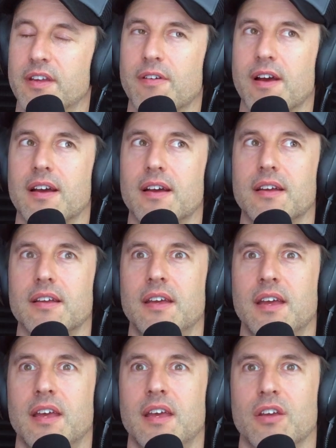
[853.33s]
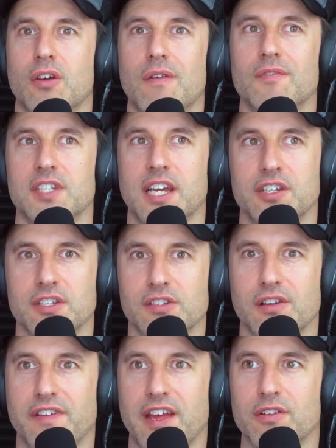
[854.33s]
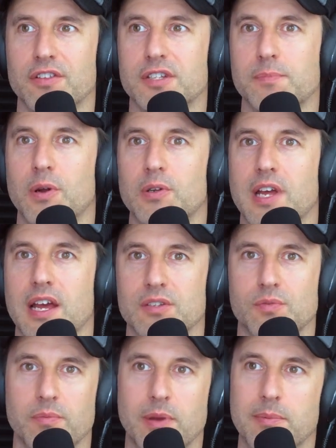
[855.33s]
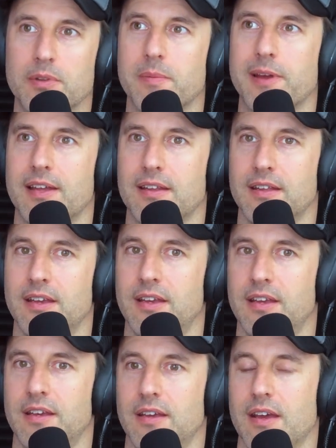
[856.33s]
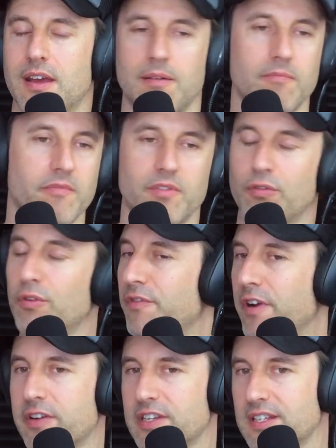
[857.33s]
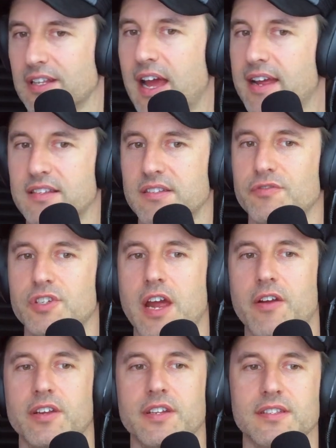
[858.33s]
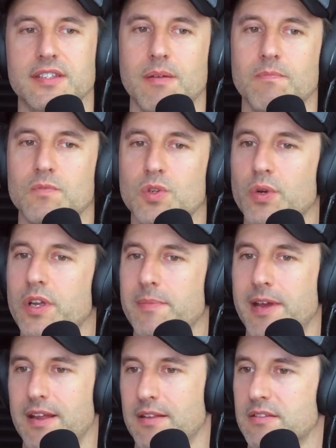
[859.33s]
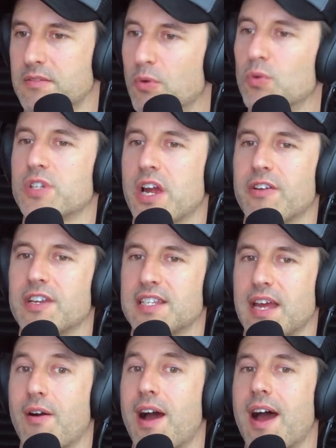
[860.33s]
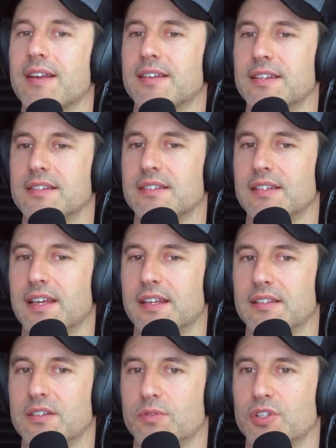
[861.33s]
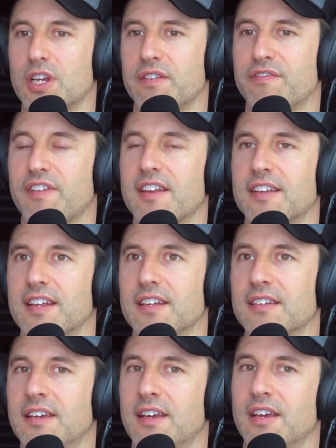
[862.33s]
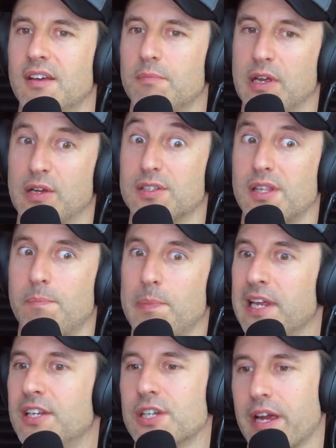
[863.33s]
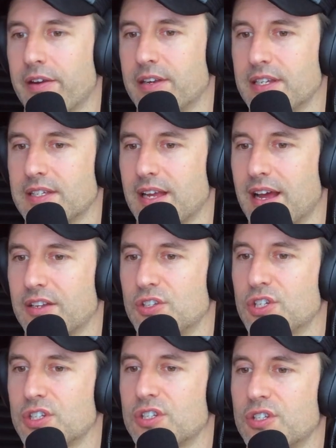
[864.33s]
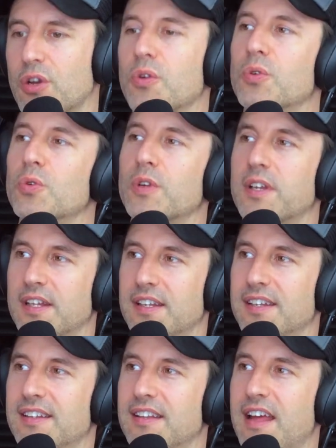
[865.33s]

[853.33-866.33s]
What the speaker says: There are conversations I've had on this podcast with people about through various layers of charity, and some talking about small charities, how hard it is to achieve funding because the big charities are just so good at it.